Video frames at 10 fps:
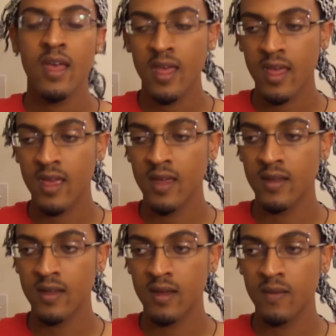
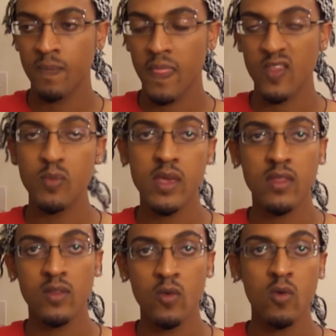and as
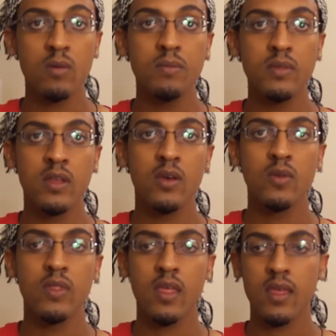being the norm.
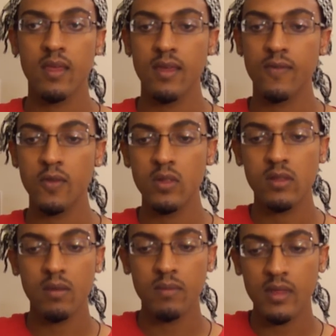If you looked
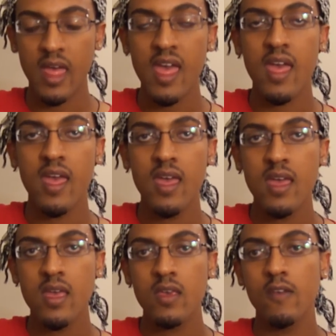up gay,
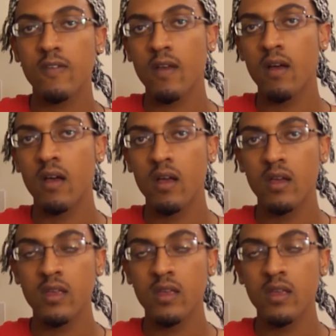you saw